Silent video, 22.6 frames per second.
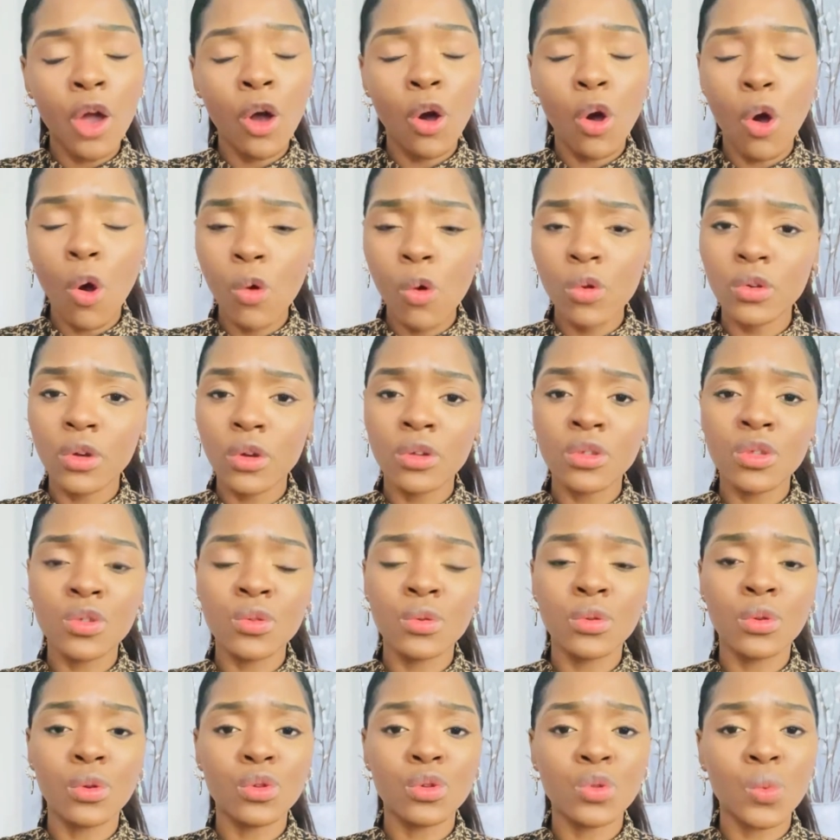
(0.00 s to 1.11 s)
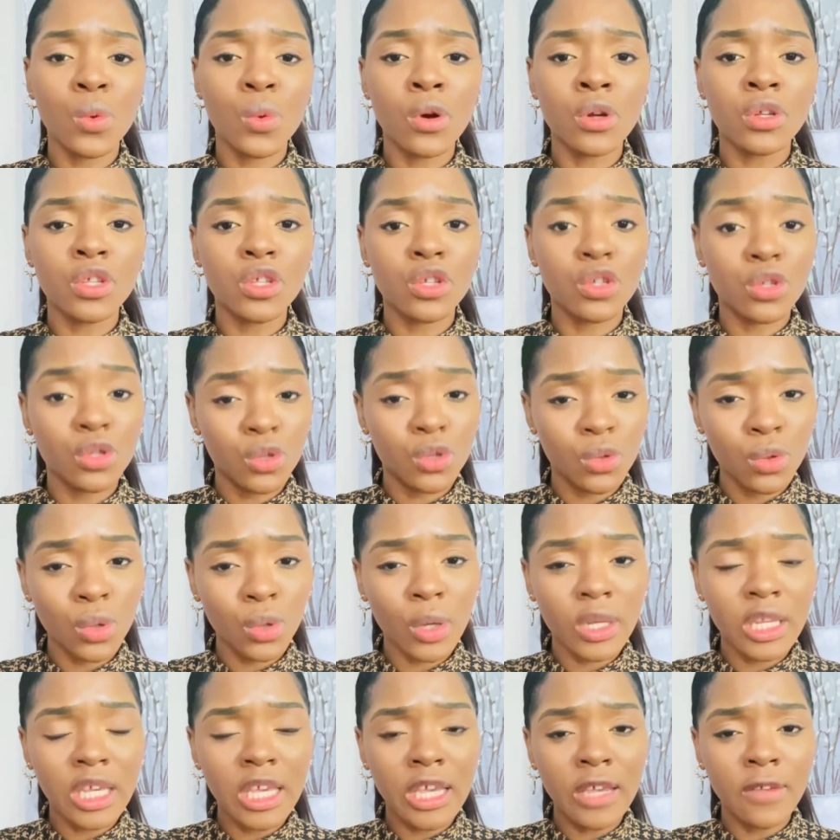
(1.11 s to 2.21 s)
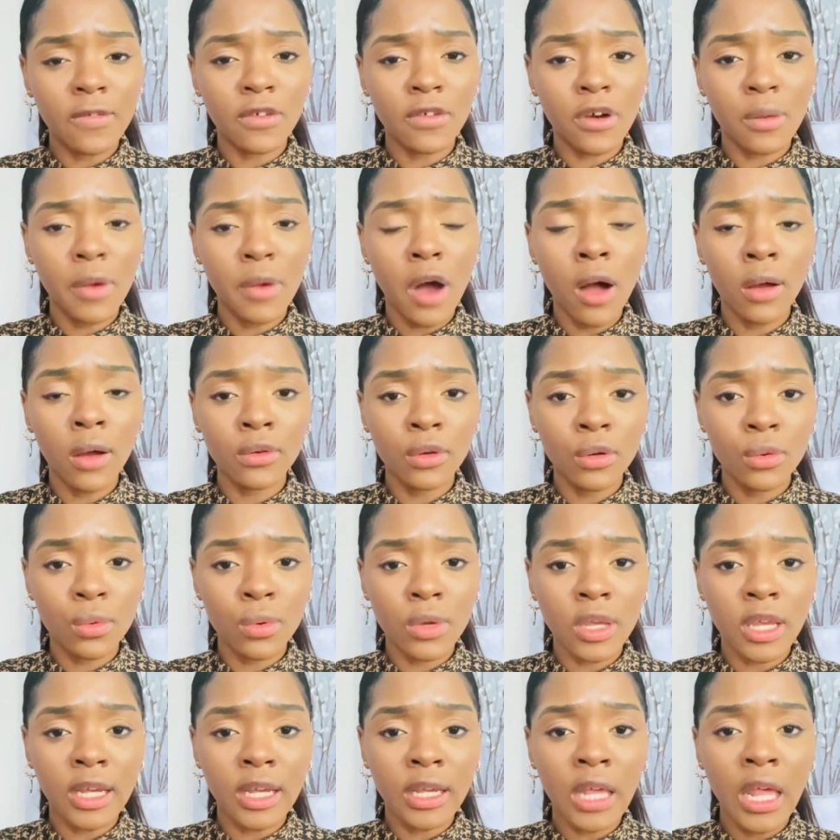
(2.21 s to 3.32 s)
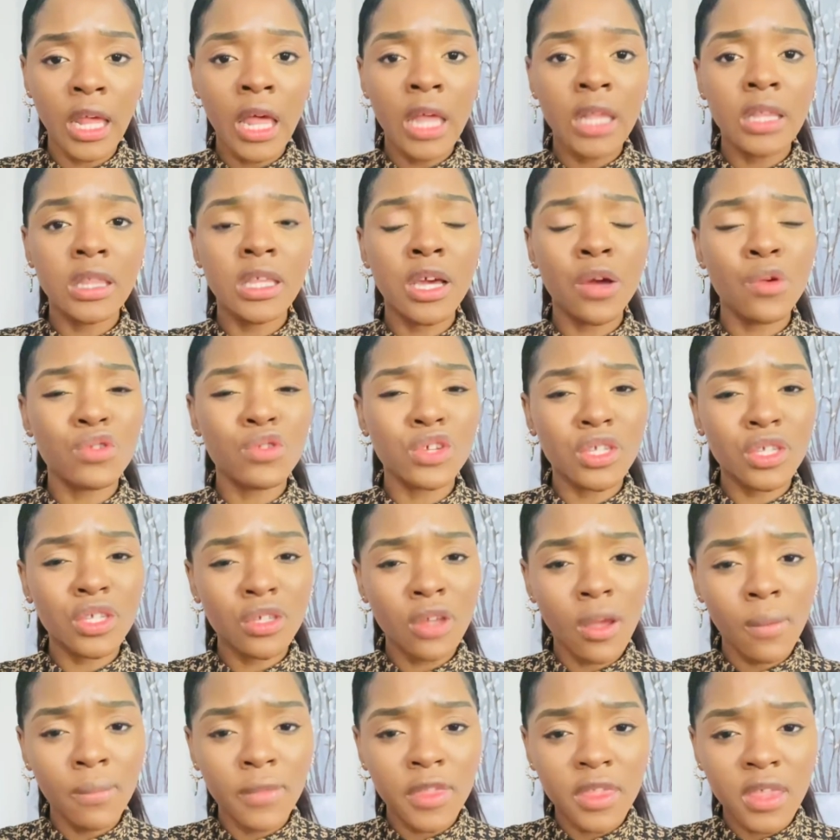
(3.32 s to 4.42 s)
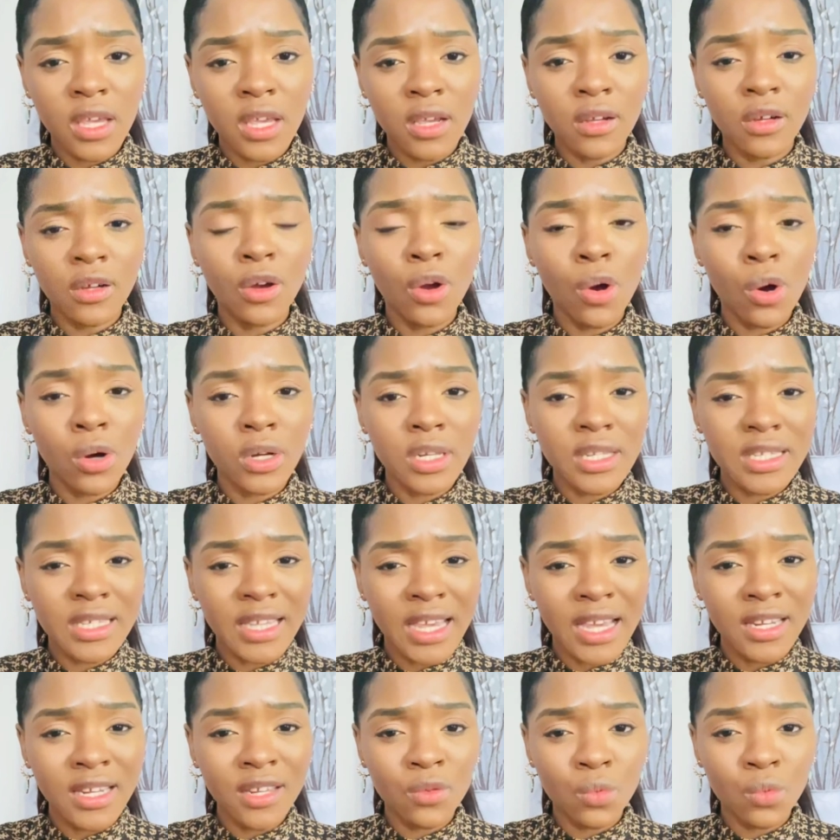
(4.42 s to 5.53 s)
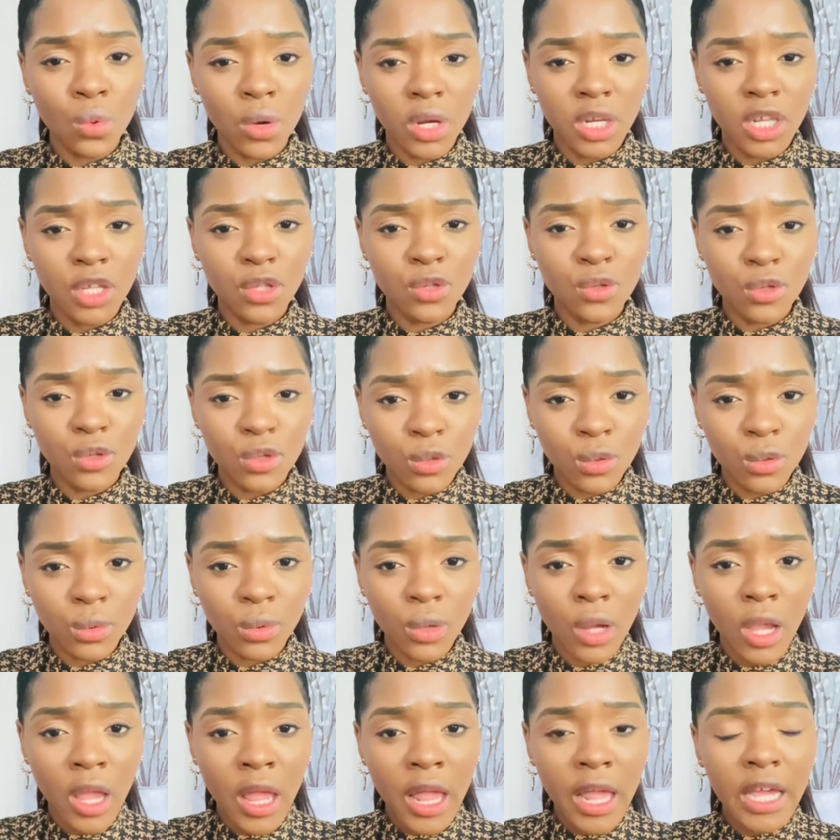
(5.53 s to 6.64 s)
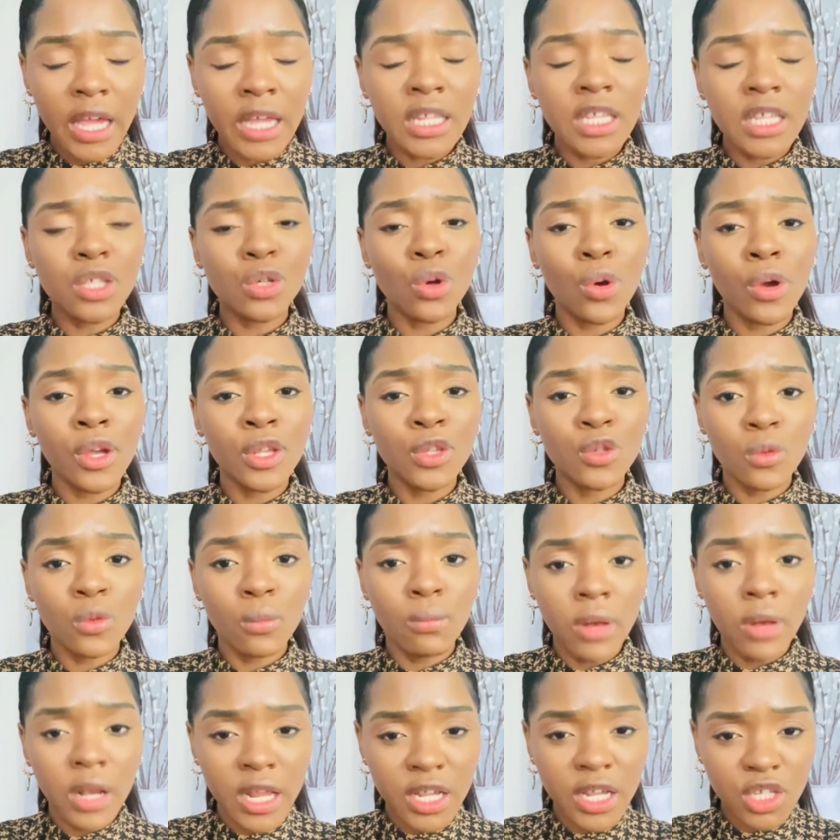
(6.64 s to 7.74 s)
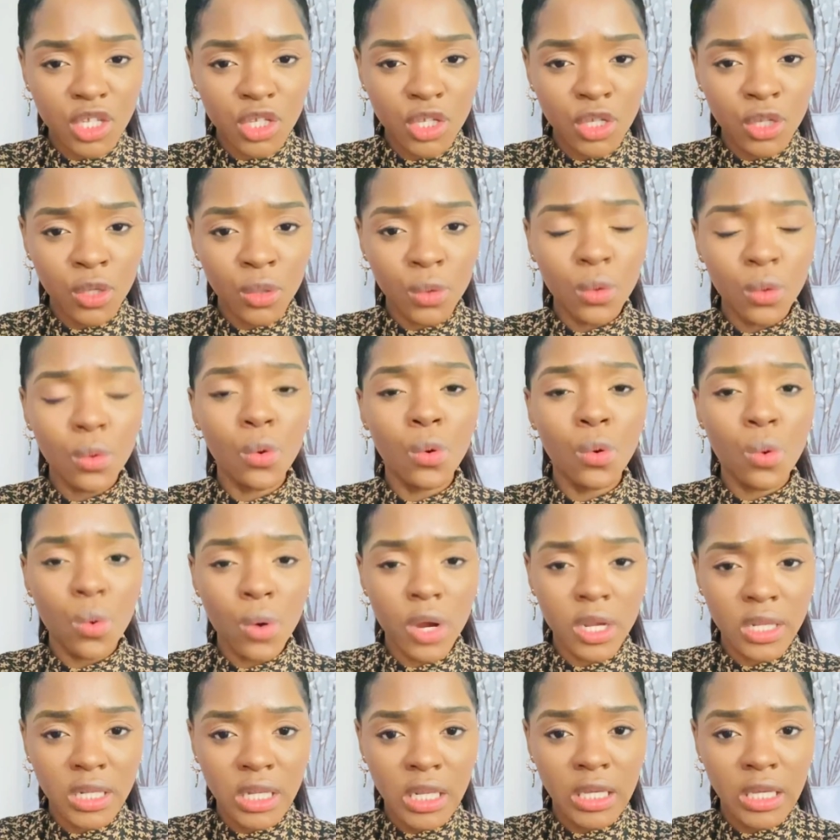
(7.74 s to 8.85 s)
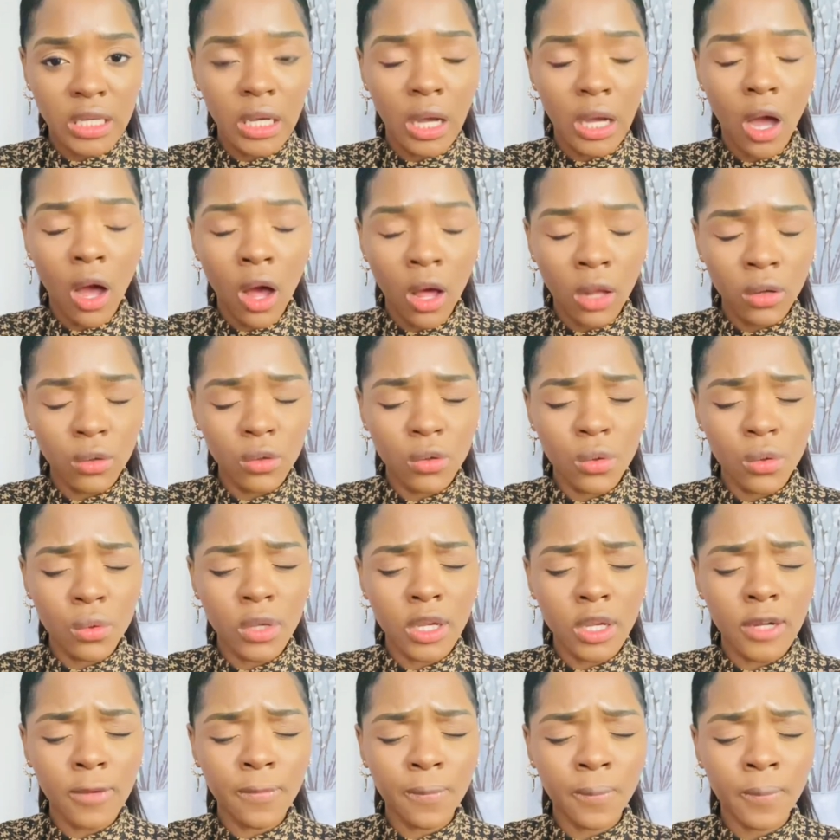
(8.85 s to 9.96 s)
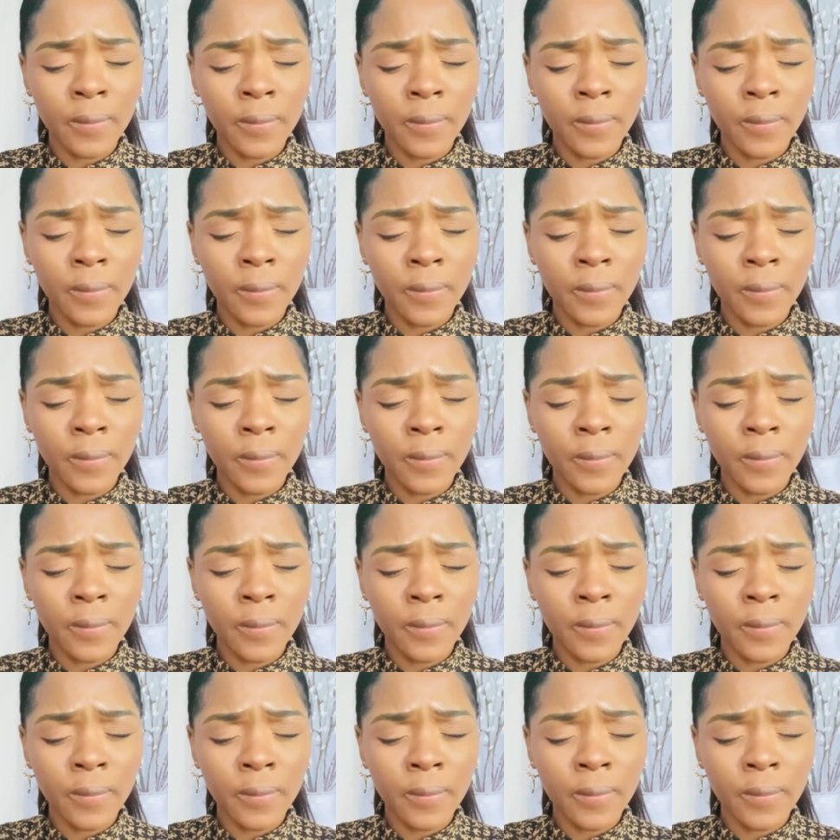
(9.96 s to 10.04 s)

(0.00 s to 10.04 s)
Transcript: Hold on to those words. Do not give up. Hallelujah. There is something God is getting ready to do, and it's going to bless you greatly. Hallelujah.